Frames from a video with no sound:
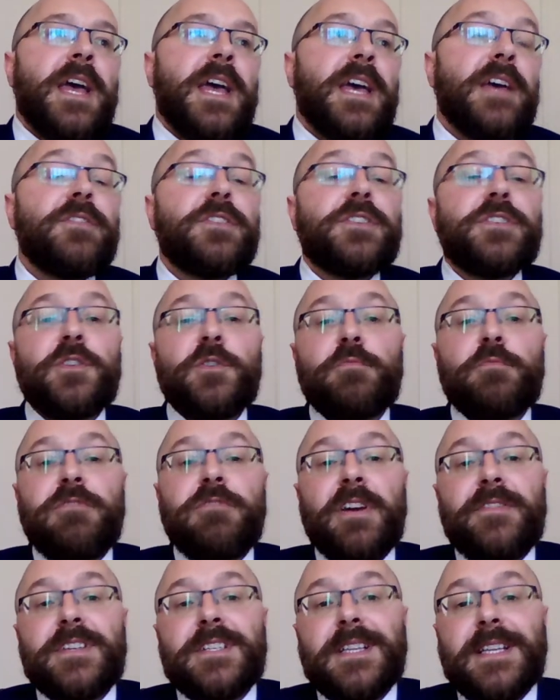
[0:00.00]
hitherto
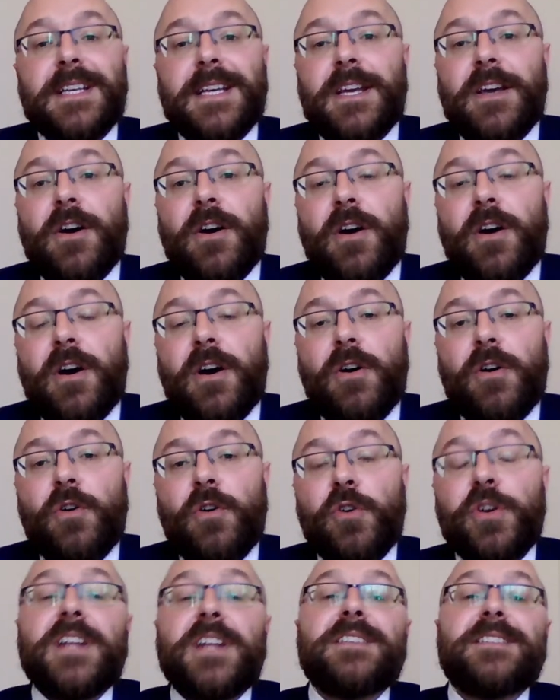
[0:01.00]
previously
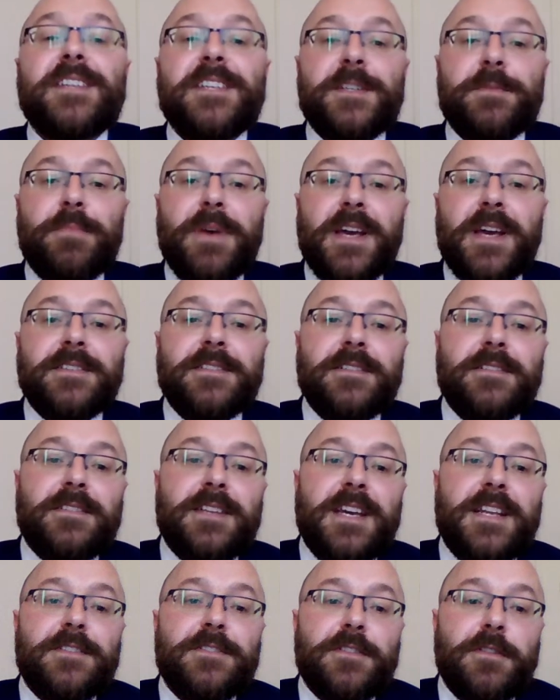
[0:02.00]
unanticipated
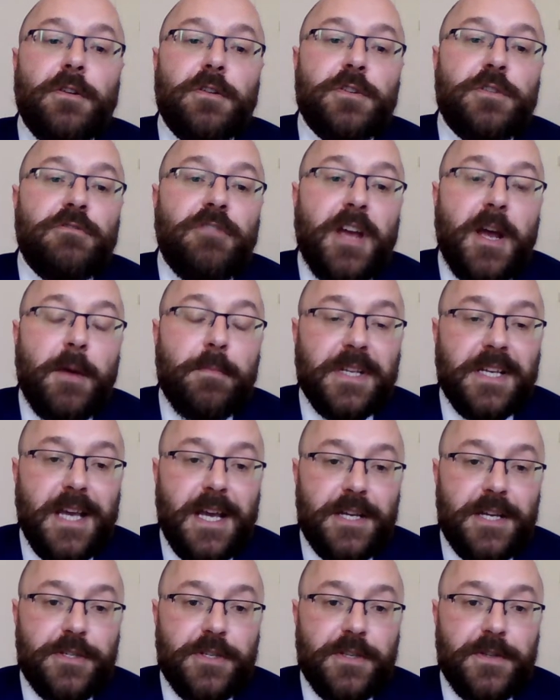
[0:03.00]
interlocutory
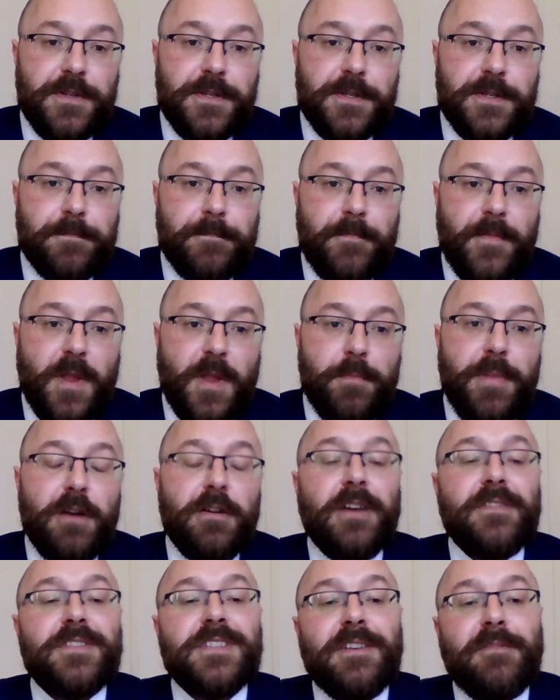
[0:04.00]
applications.
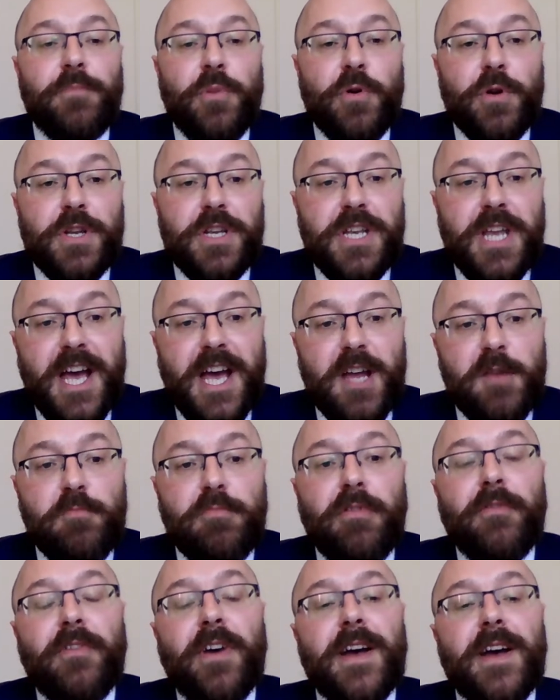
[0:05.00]
Paragraph
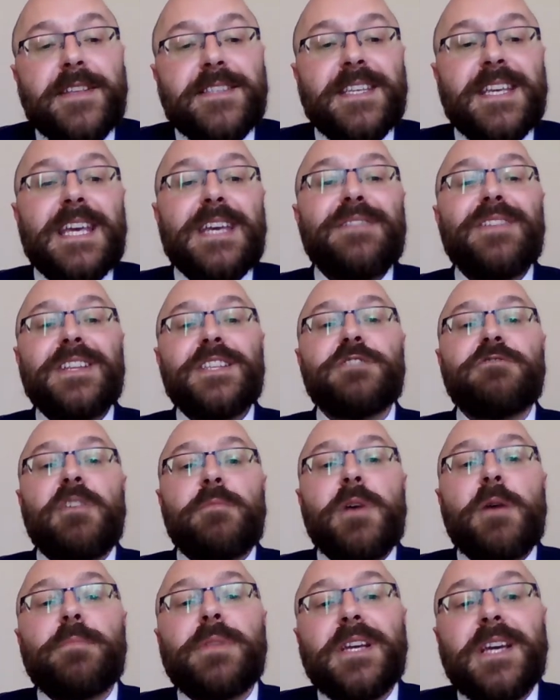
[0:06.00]
7.9 provides that if
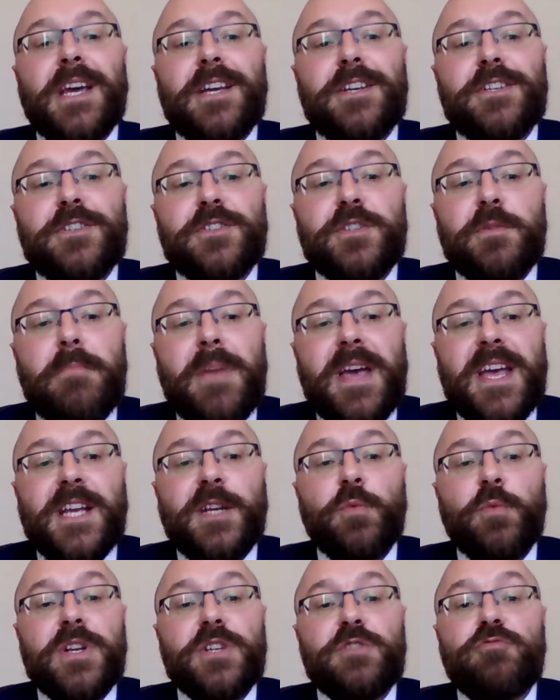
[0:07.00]
interim applications are
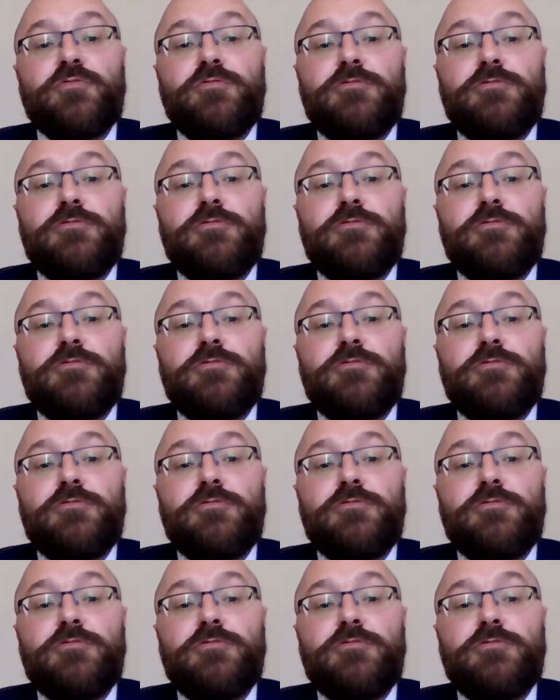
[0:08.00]
made which